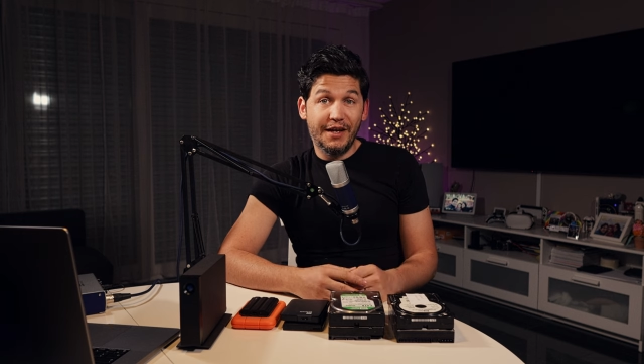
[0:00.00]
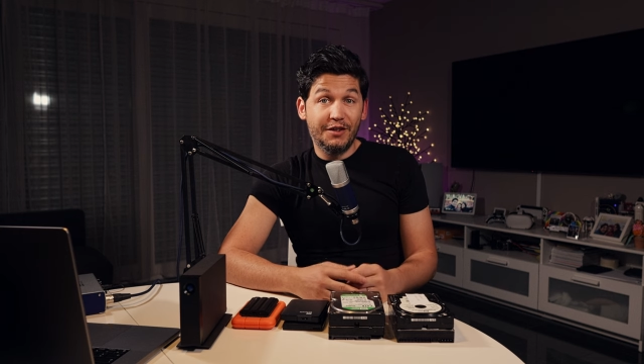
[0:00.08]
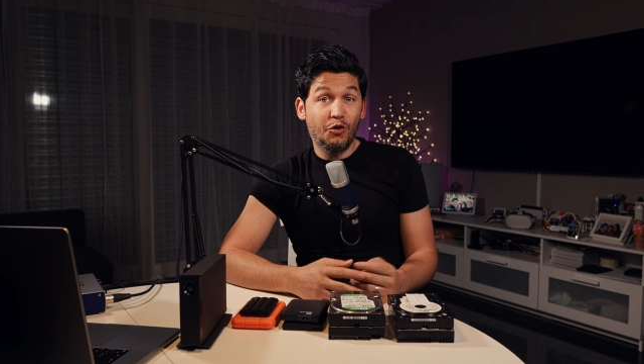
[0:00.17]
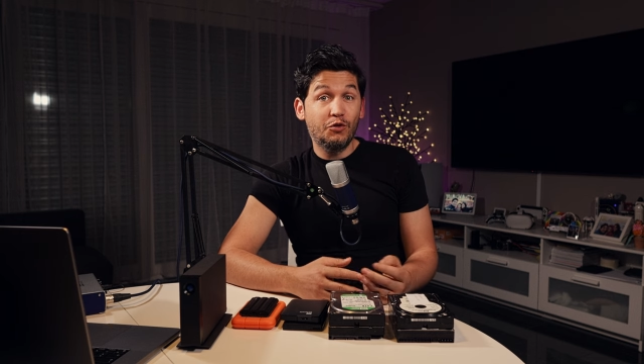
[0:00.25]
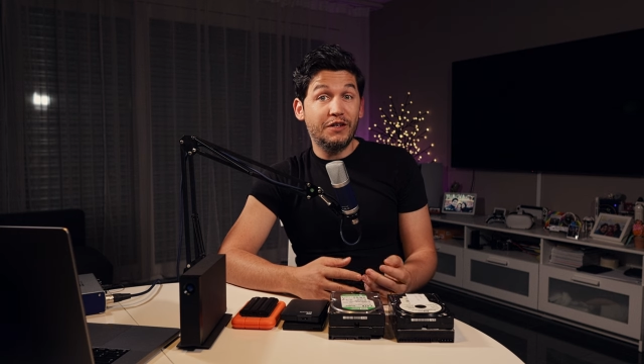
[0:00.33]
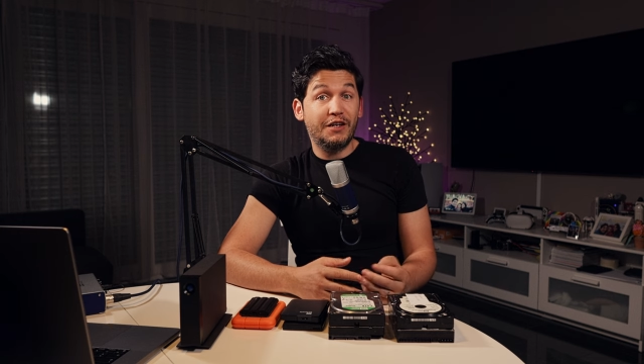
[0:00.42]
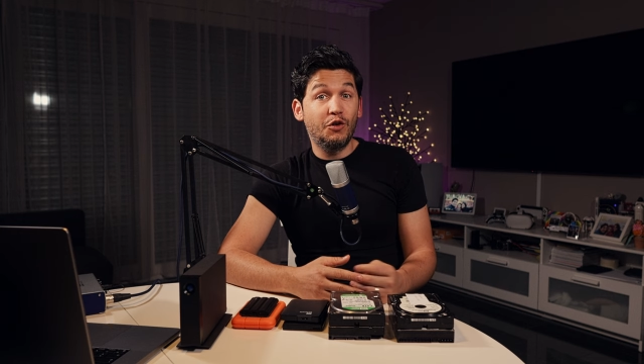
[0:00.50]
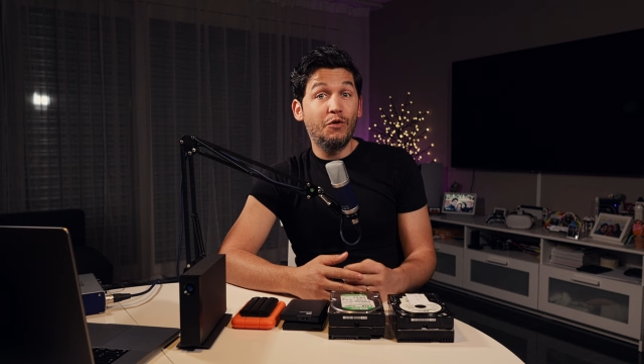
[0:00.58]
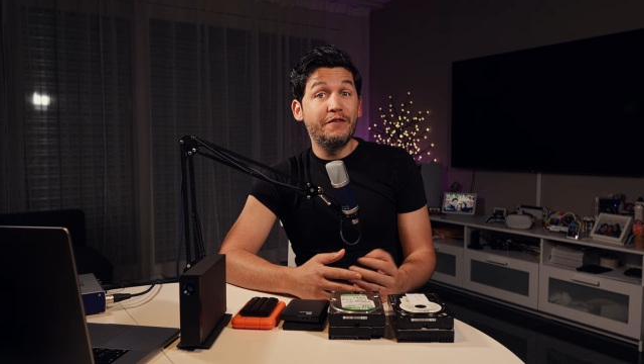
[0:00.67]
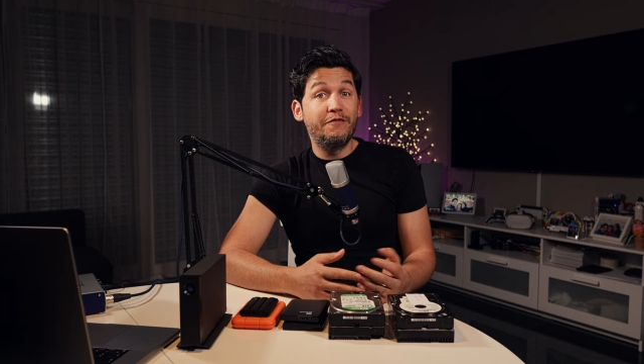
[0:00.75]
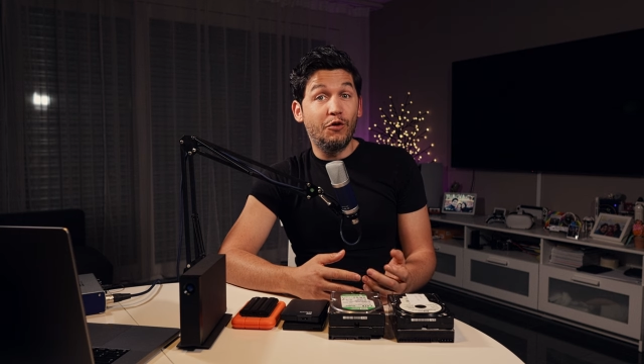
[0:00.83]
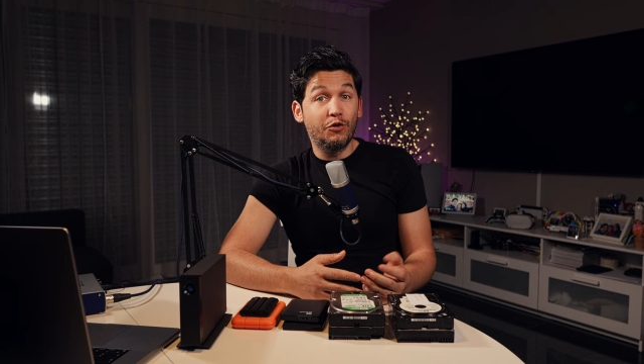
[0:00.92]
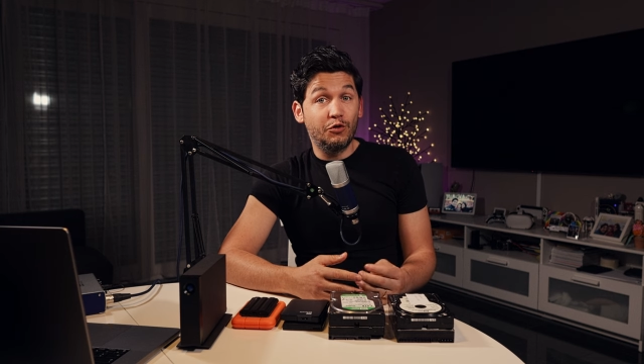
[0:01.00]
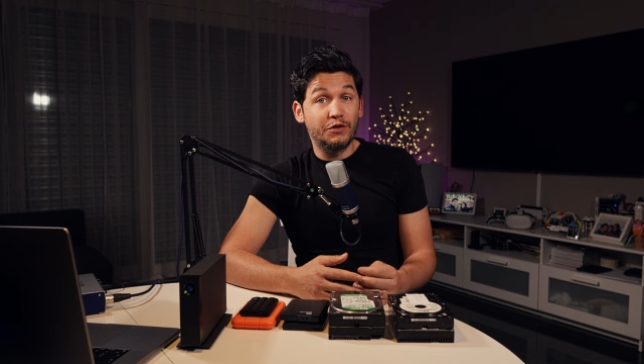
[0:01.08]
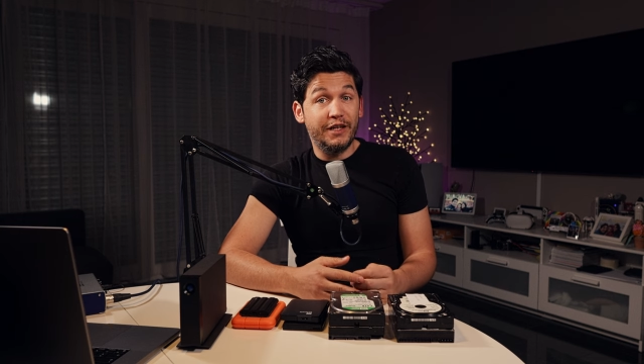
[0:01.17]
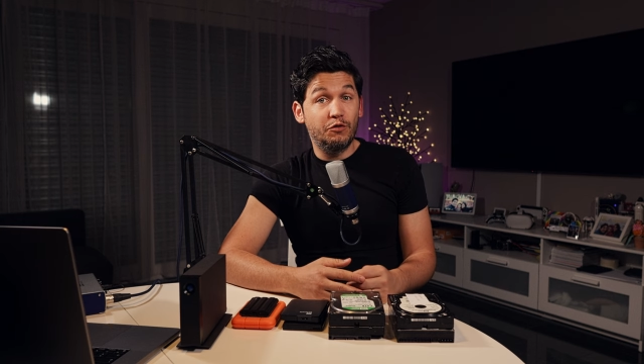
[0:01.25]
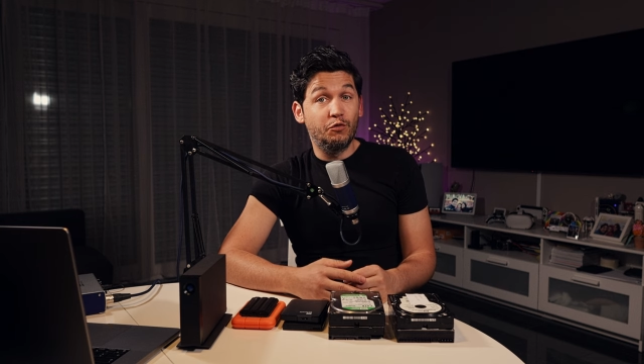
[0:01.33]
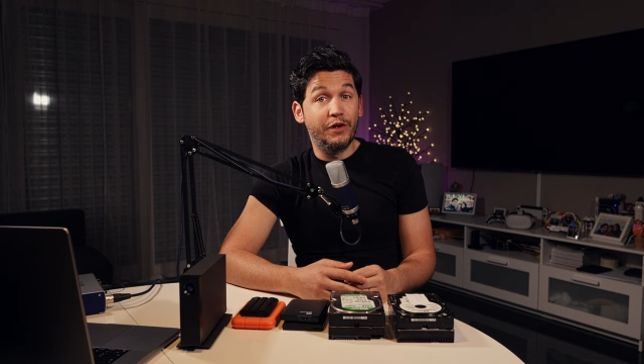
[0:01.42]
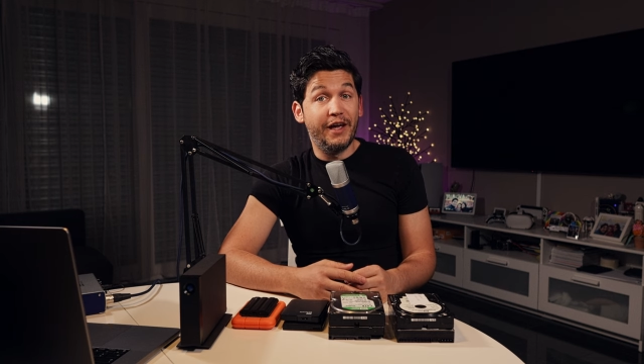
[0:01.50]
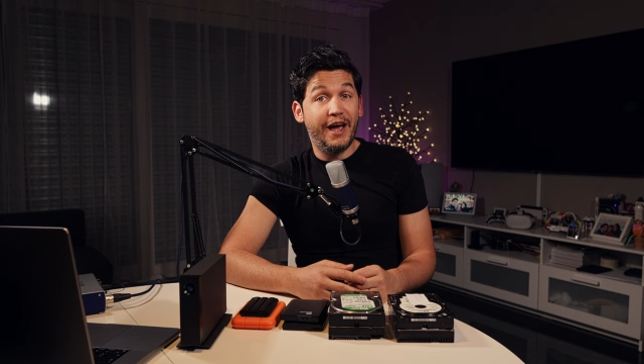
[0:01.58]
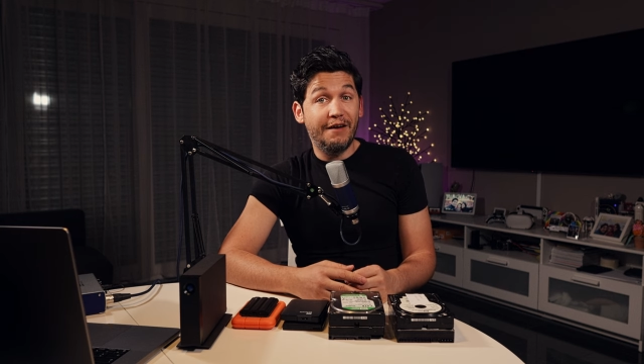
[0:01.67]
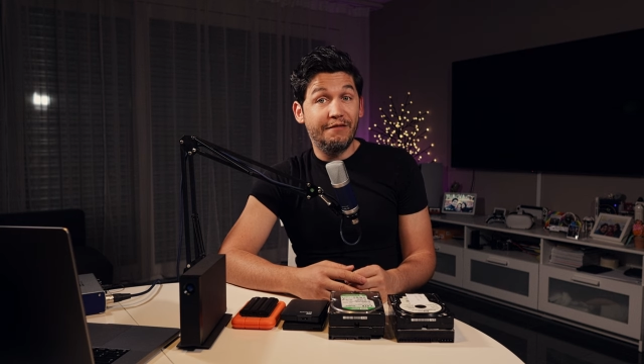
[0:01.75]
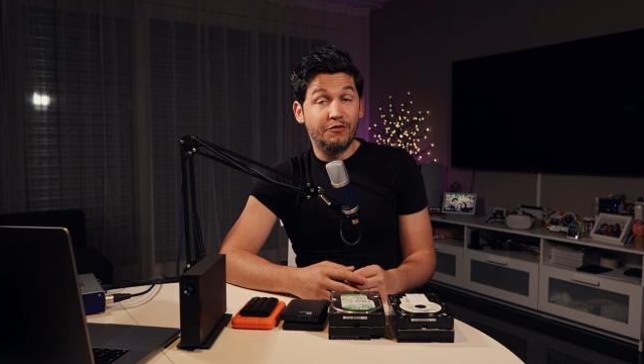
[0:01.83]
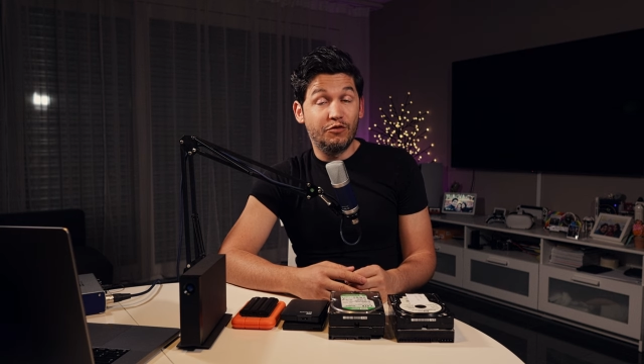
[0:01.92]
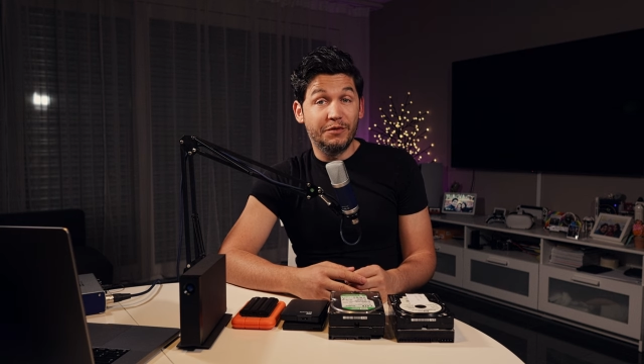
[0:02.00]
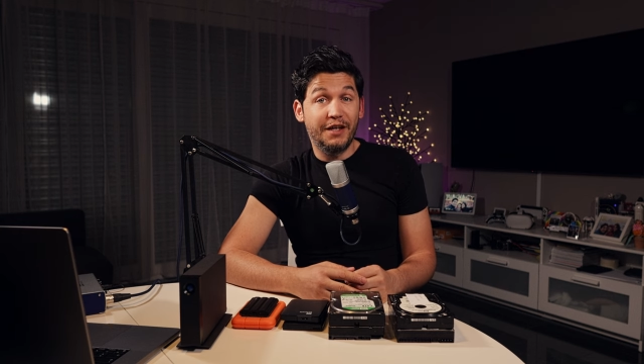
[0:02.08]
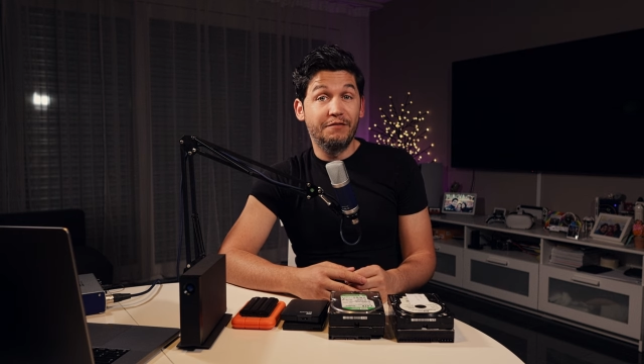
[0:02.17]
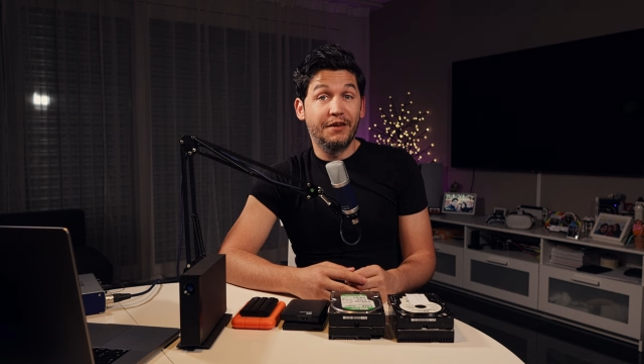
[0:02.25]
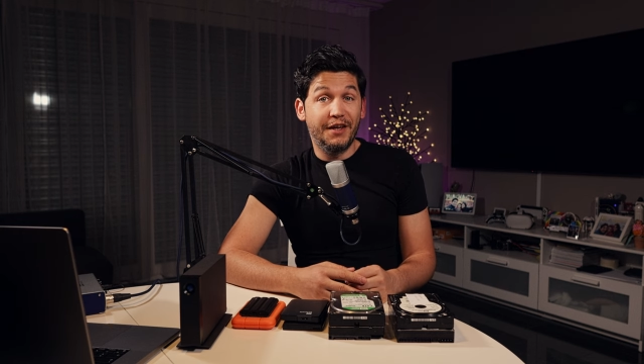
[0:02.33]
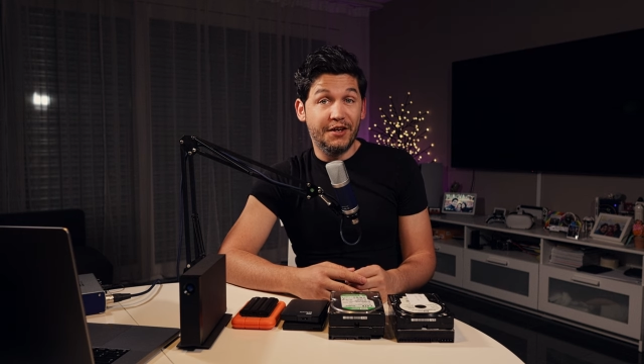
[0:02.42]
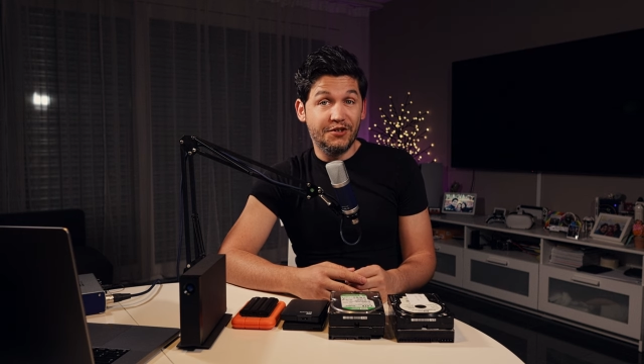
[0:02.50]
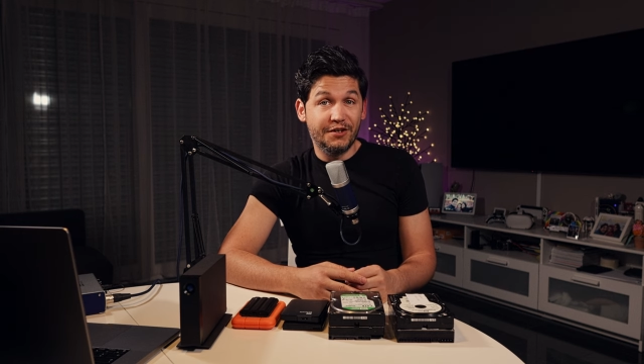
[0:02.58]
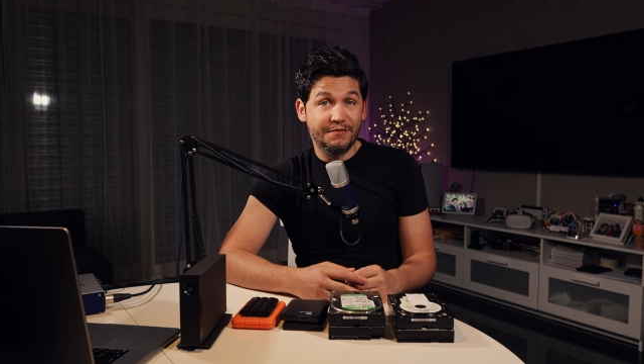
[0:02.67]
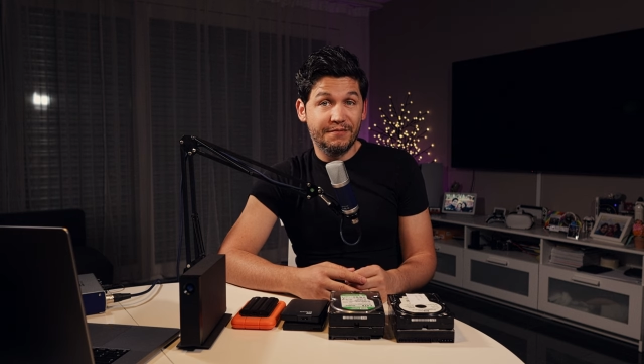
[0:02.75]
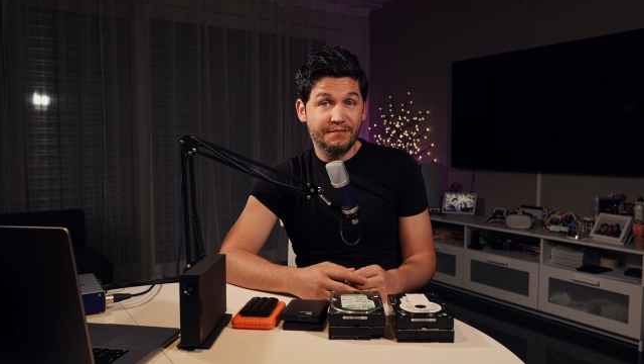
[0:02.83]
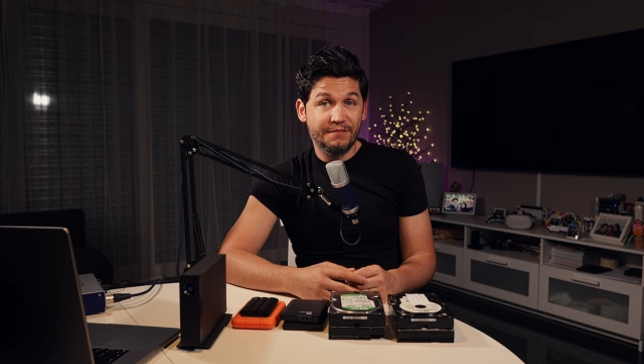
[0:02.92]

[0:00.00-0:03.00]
and those are the only photos that we have from that vacation.